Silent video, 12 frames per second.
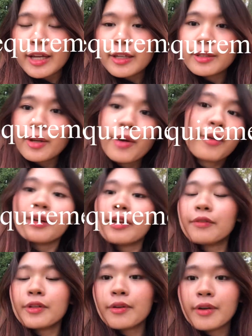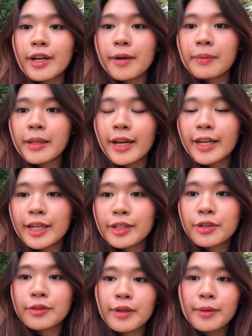So if you are applying
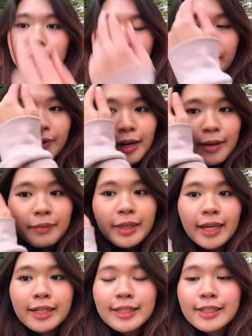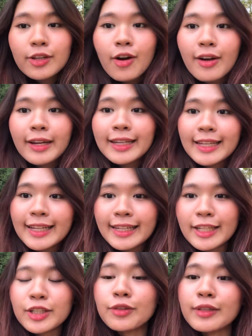to a program that is taught in
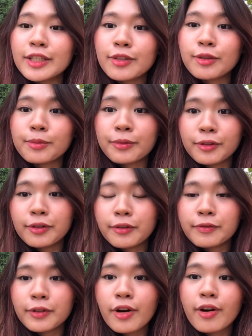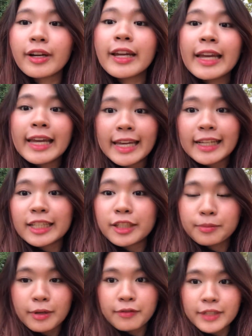English, you need to prove your
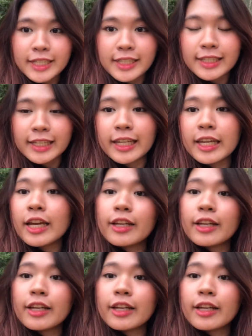English proficiency.